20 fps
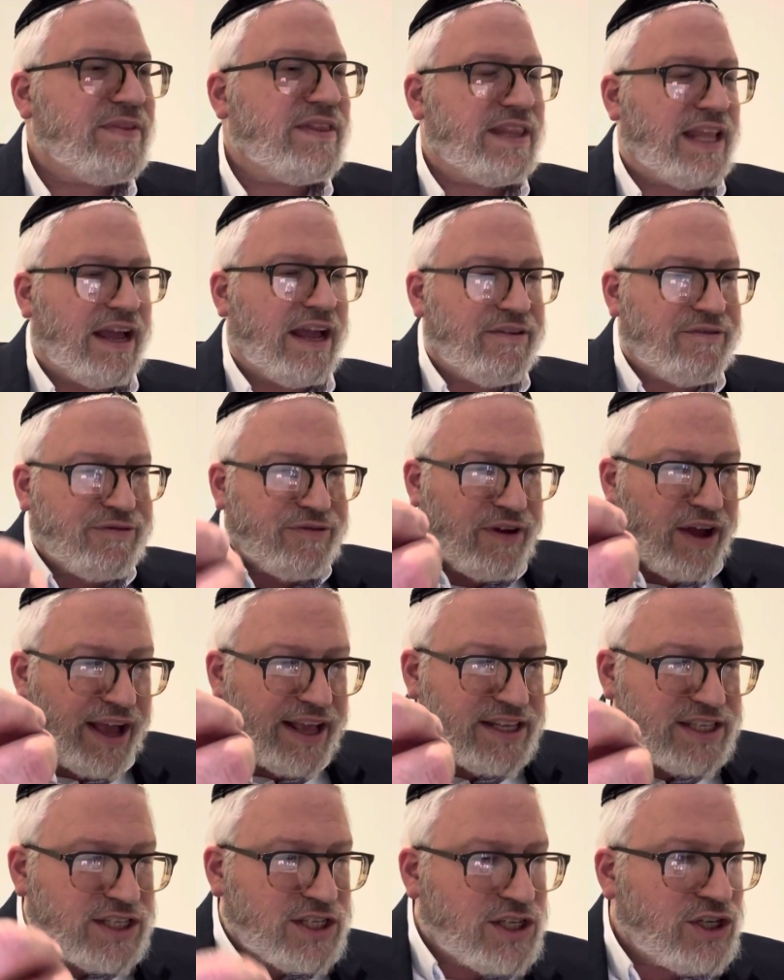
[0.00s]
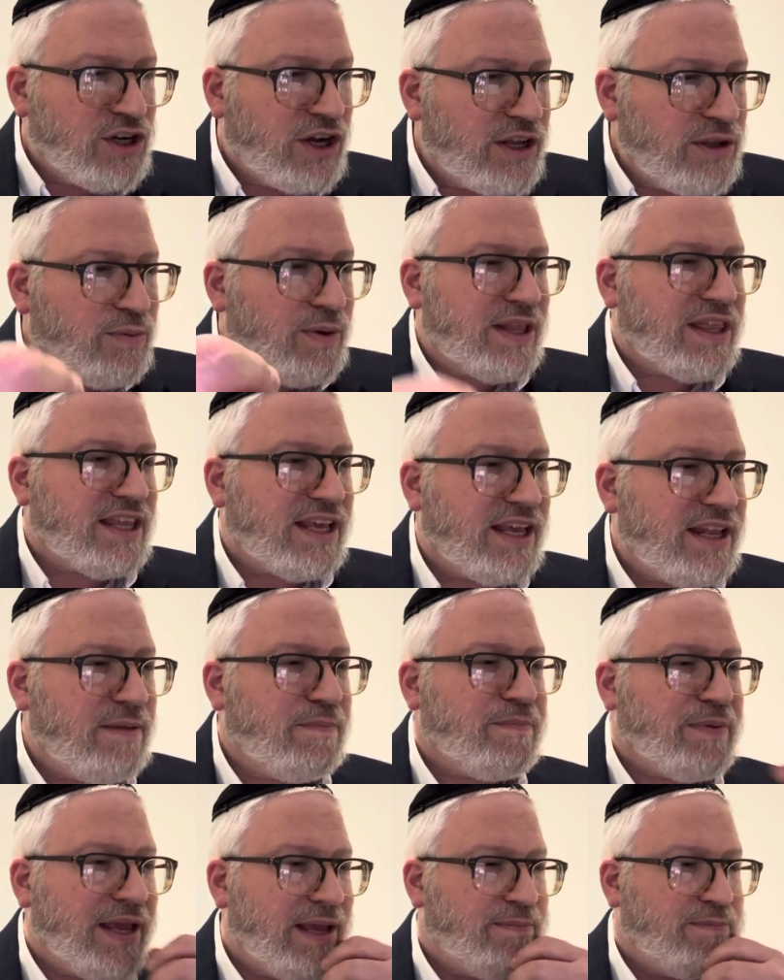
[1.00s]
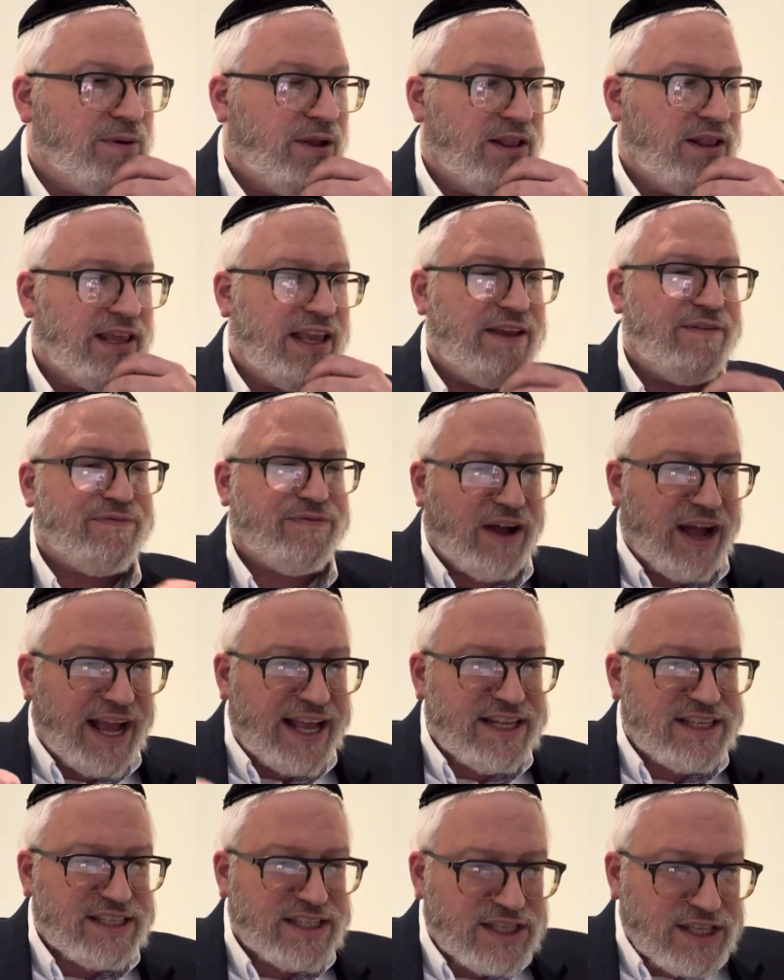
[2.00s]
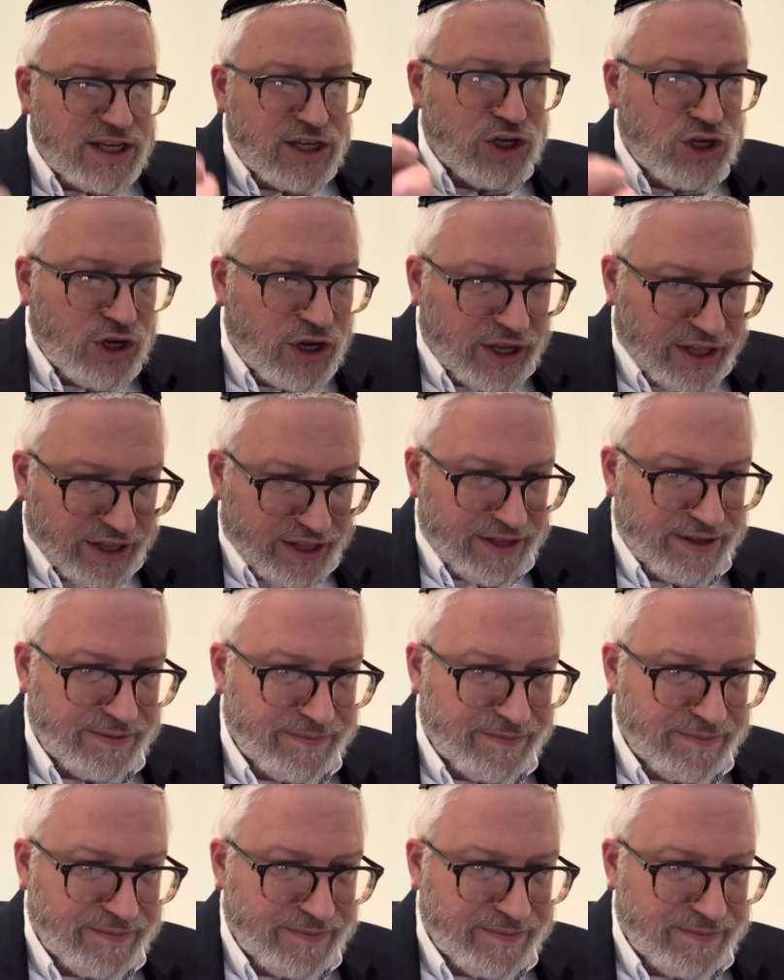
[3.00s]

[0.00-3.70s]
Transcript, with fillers: that finds good within people. He finds the good.